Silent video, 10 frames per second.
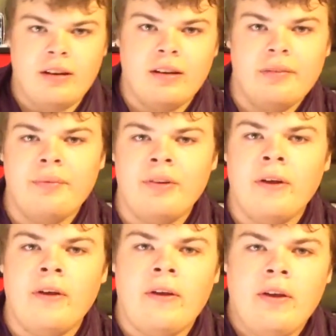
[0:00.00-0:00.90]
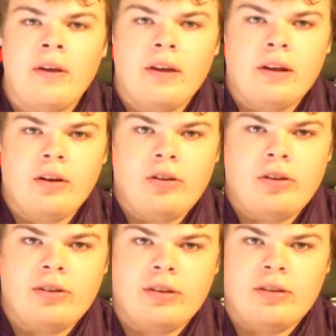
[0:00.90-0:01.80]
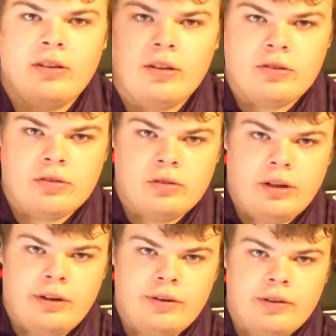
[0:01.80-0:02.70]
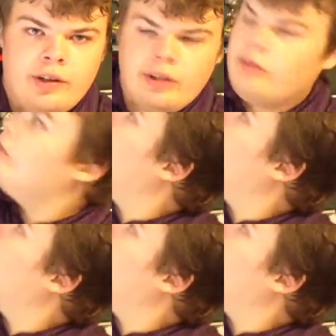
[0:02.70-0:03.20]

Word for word: Um, and also, as you can see, the controller I got,